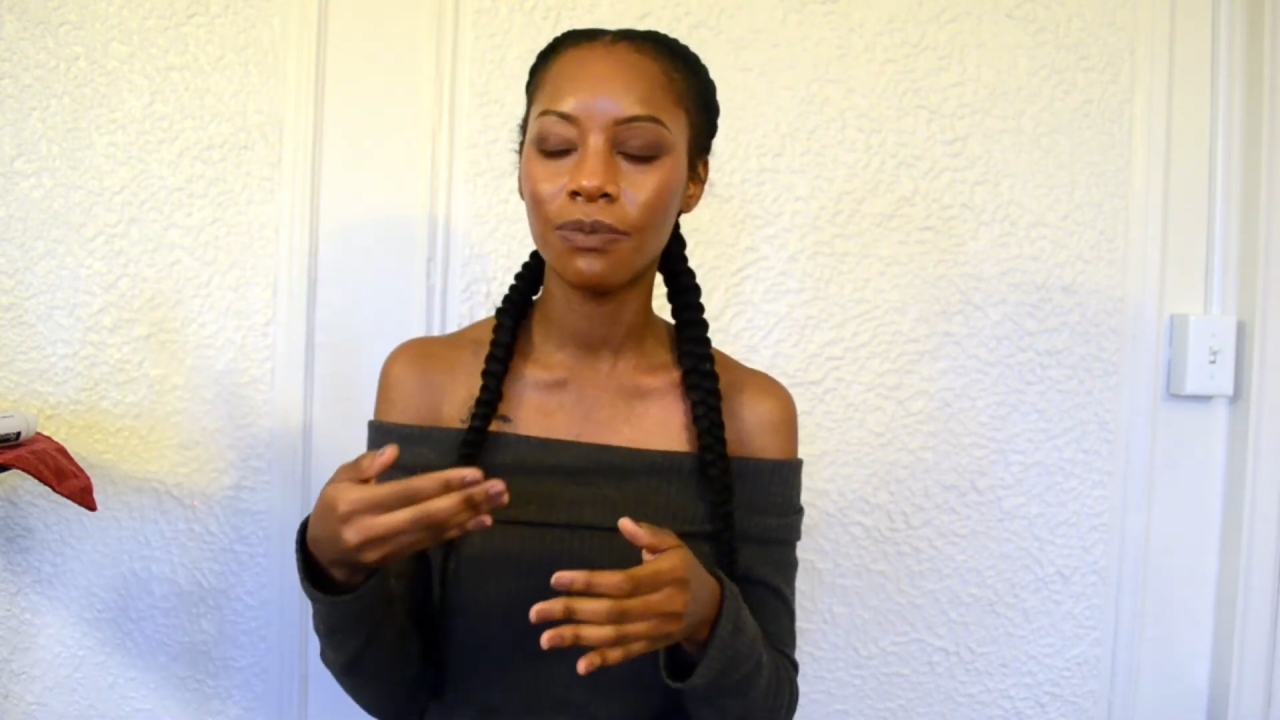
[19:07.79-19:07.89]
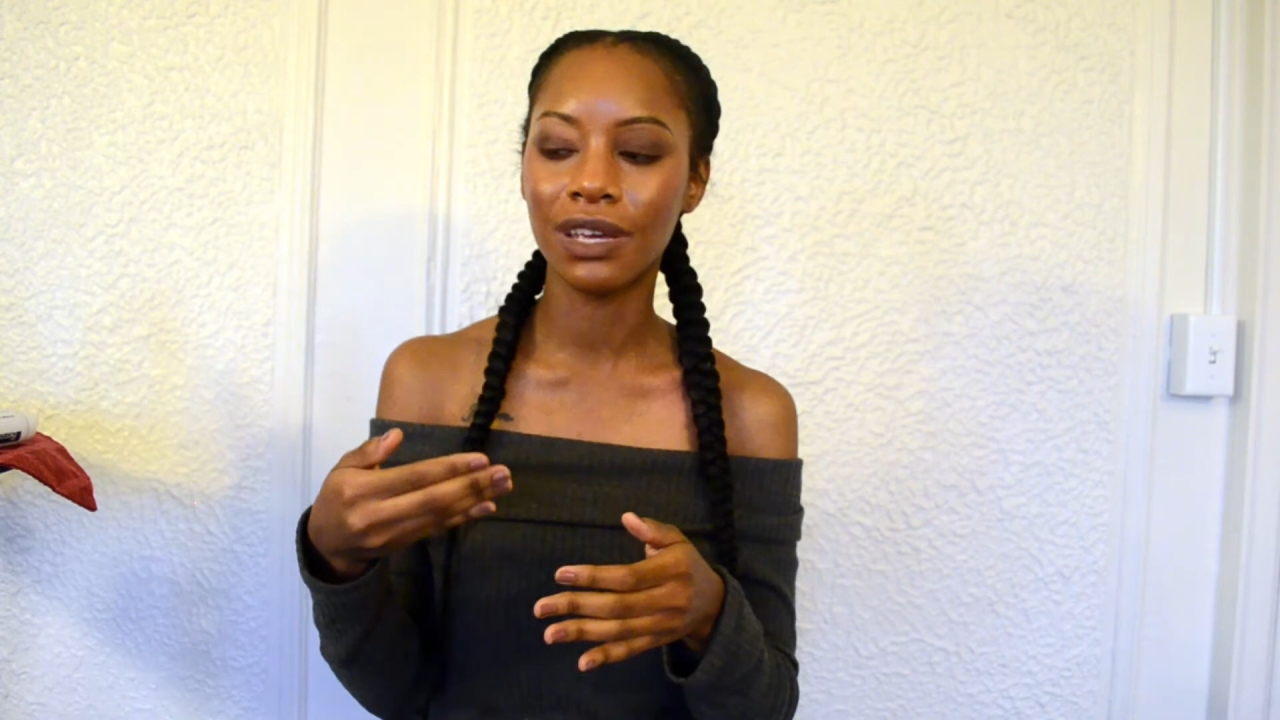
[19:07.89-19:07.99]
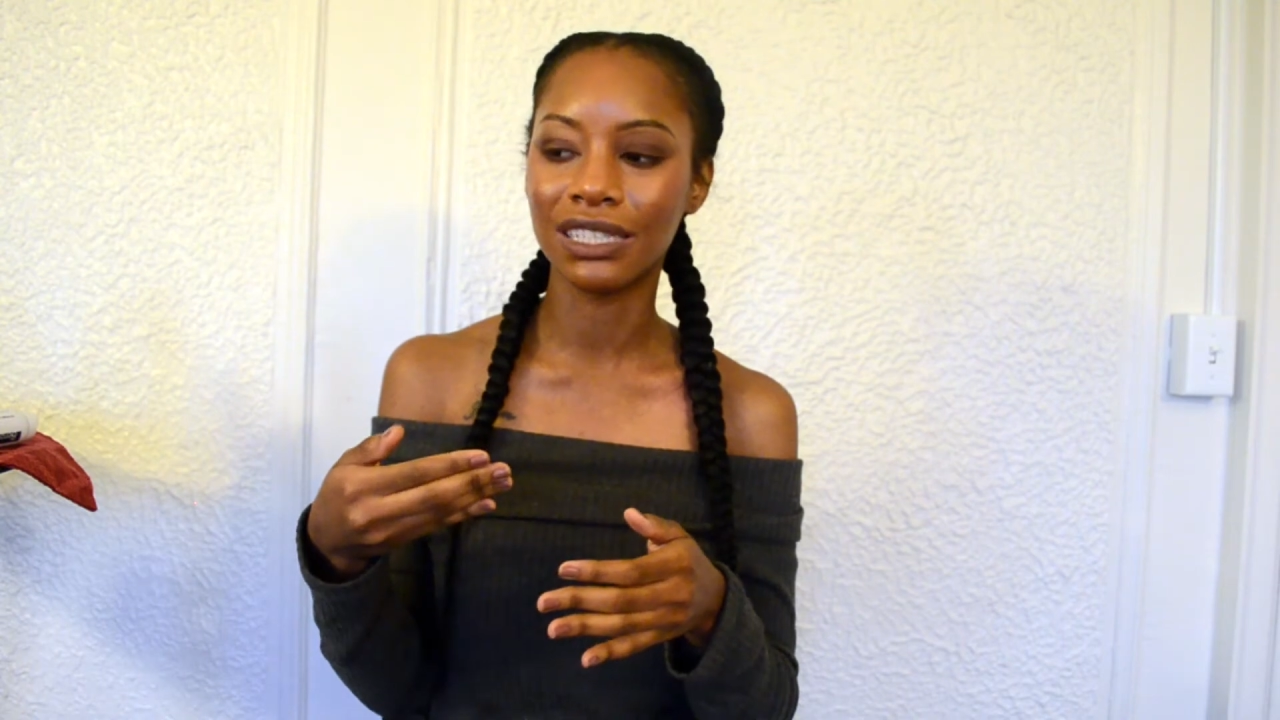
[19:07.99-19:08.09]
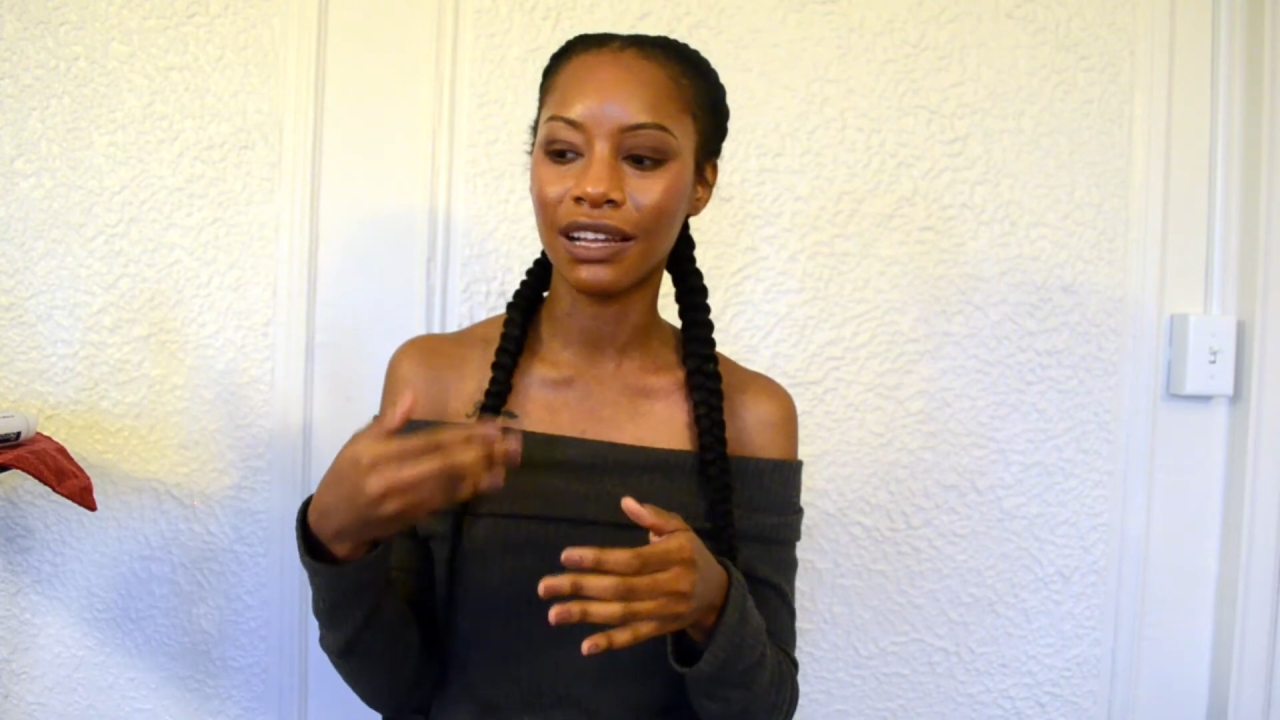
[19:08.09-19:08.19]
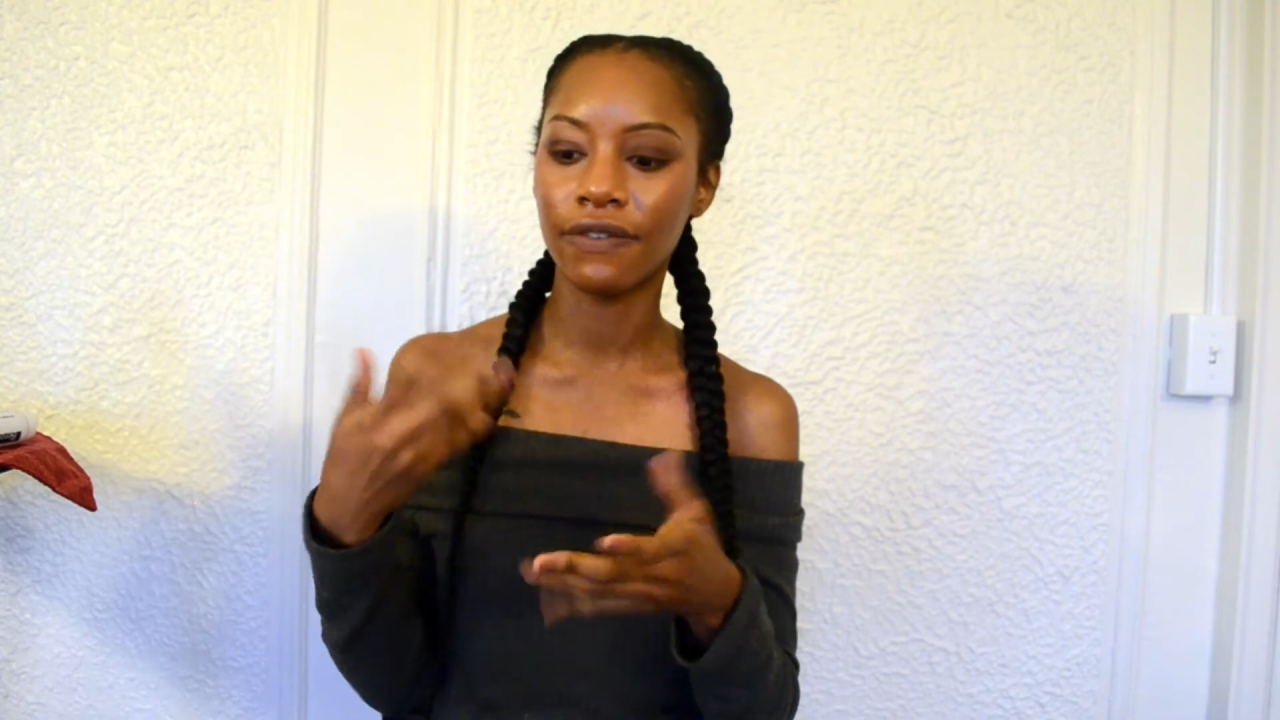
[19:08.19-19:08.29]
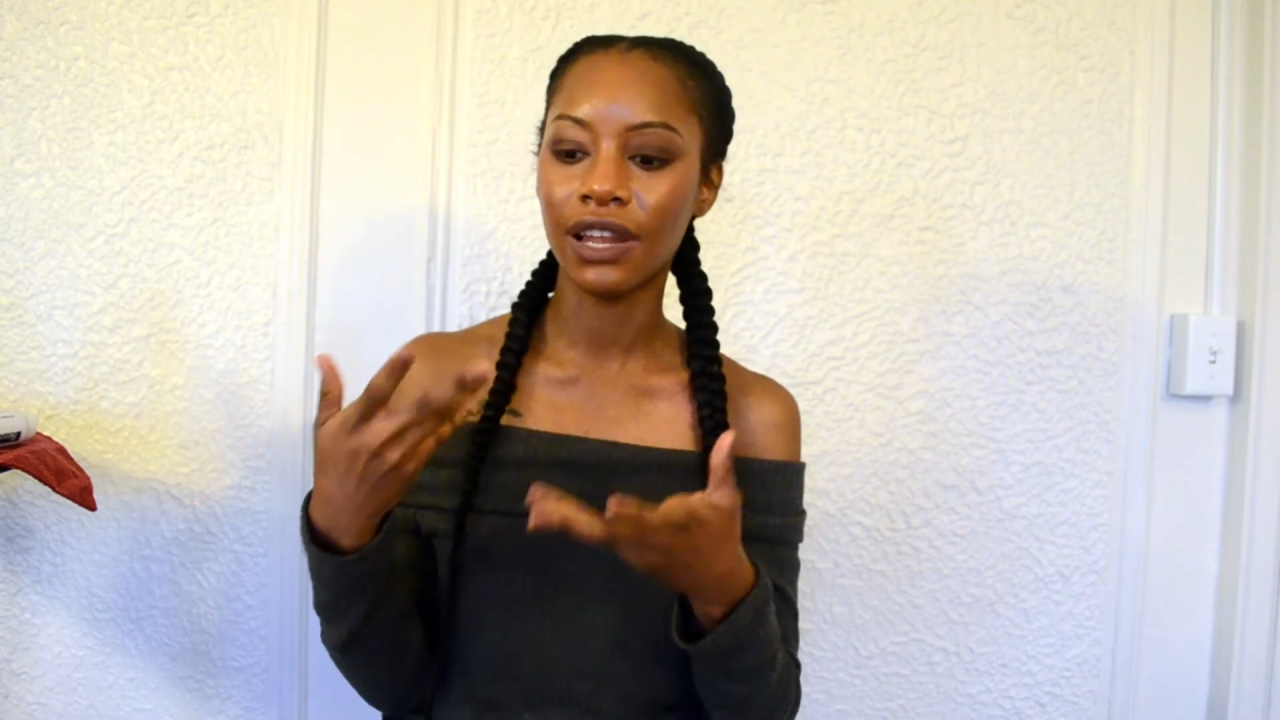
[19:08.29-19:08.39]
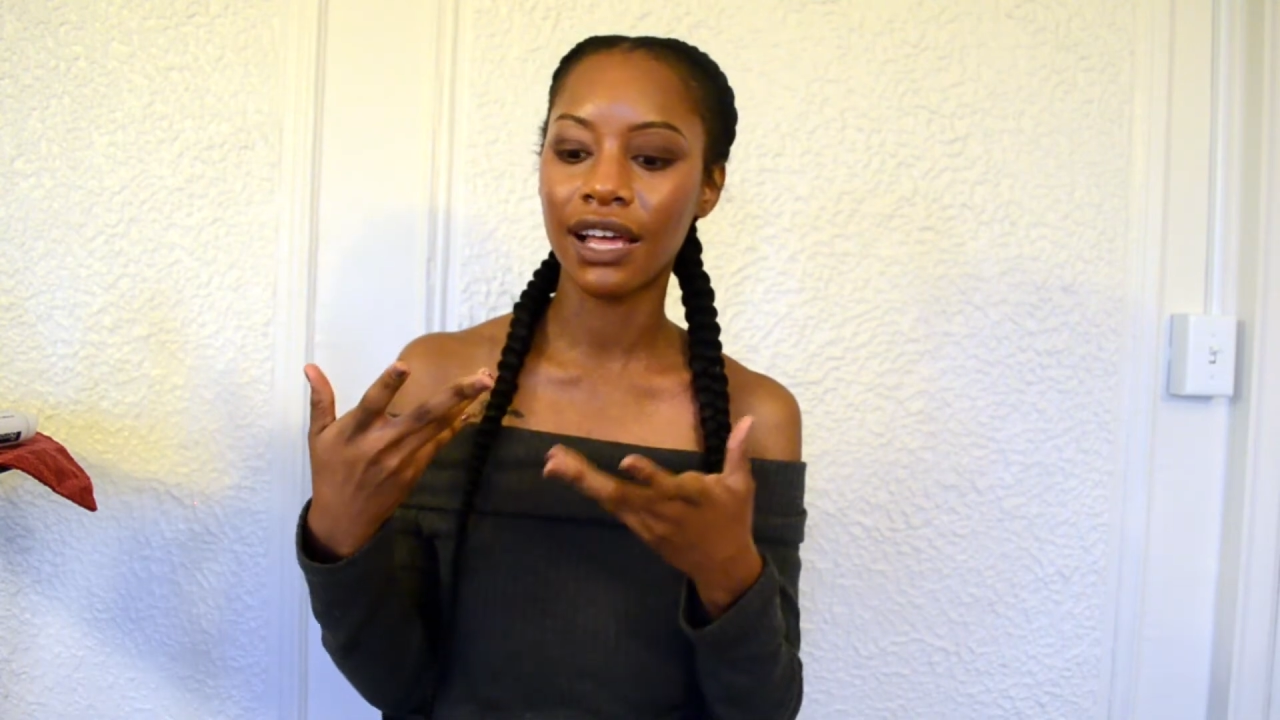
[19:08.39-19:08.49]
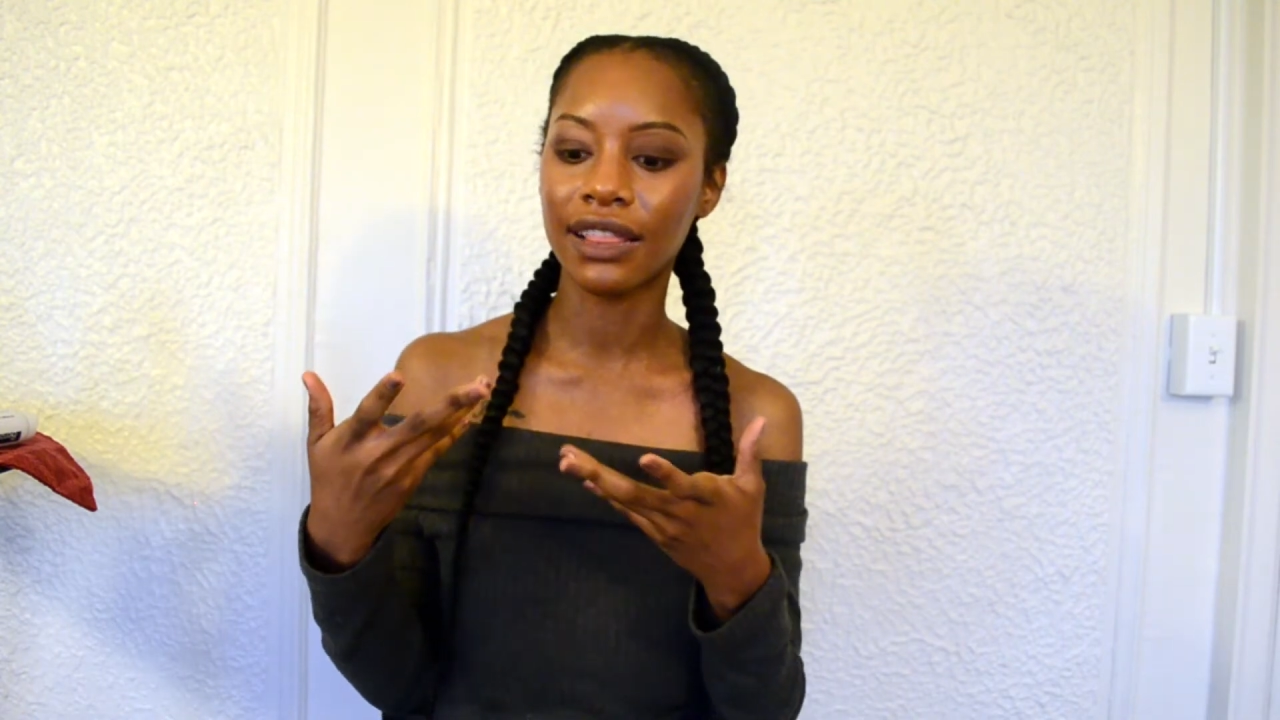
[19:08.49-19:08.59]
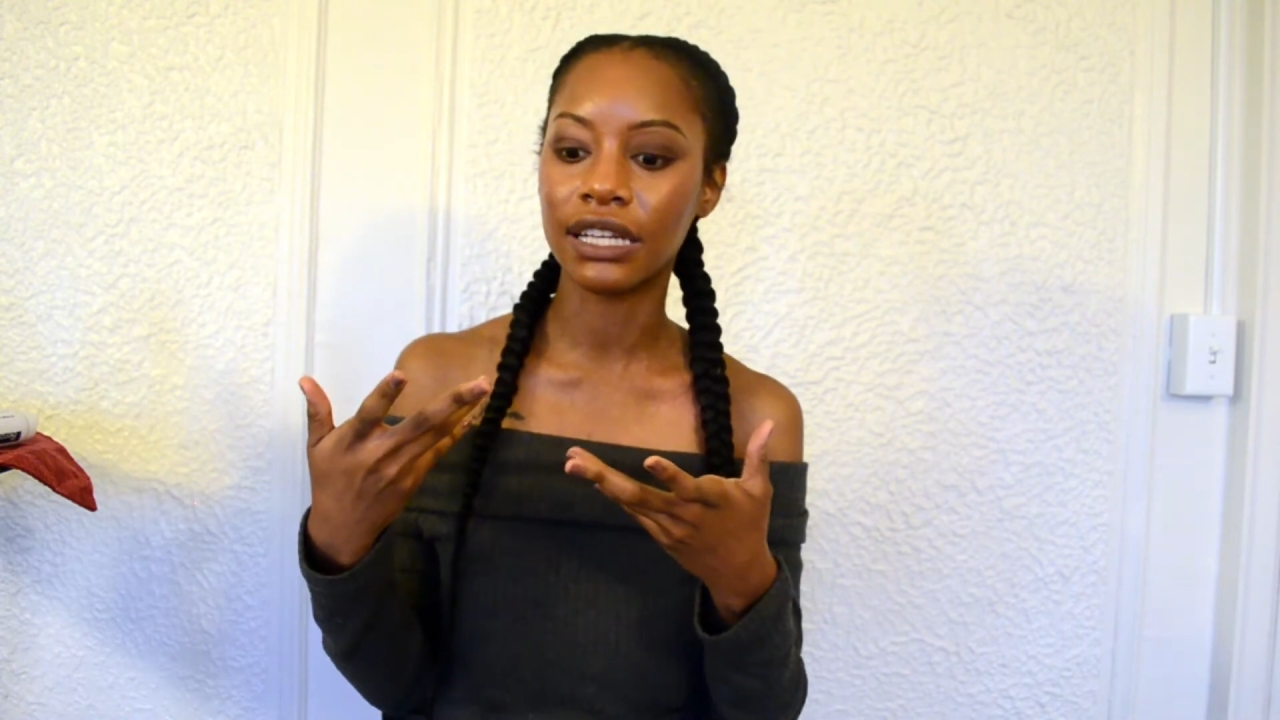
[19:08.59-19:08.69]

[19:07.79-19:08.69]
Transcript: because I feel like